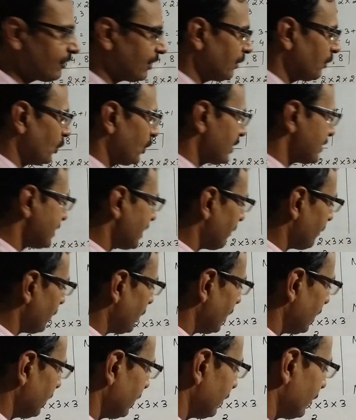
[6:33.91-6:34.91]
one more
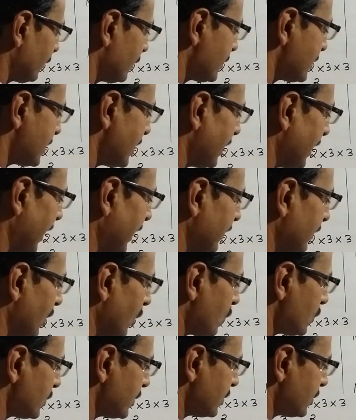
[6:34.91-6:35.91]
example, say
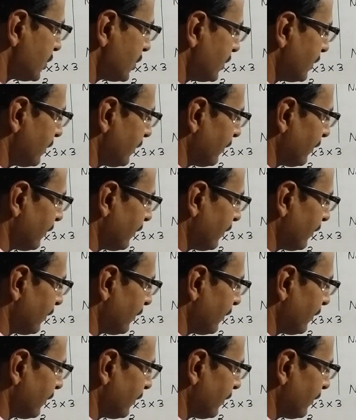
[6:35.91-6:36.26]
9000.